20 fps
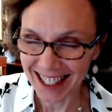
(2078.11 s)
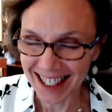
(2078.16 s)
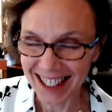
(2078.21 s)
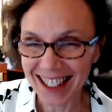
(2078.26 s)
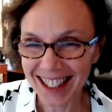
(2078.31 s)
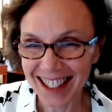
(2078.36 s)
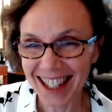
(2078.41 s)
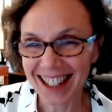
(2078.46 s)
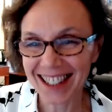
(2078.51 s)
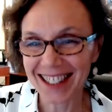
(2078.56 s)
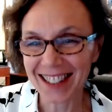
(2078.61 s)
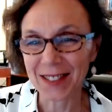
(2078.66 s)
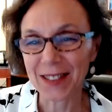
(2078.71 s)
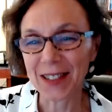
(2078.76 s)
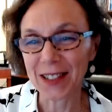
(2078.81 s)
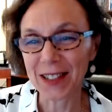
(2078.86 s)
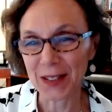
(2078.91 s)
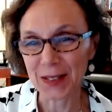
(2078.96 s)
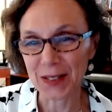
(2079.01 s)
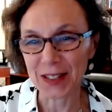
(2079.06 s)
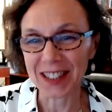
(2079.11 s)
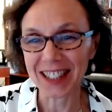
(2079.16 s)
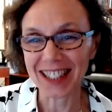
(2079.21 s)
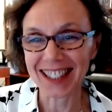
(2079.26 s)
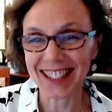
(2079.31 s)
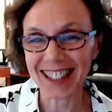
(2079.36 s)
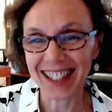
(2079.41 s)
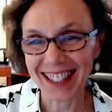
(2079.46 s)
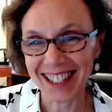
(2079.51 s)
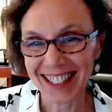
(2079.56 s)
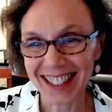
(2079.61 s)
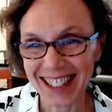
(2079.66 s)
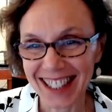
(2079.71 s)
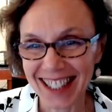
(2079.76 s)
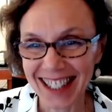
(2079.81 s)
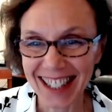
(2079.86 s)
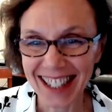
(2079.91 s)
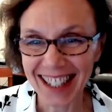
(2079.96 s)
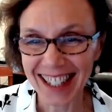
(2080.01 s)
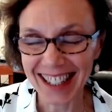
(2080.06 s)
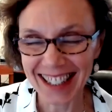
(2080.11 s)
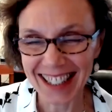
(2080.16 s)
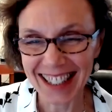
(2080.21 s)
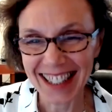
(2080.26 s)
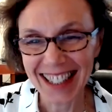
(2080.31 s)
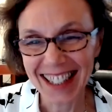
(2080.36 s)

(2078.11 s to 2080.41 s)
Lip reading: That's a wonderful distinction. Yeah.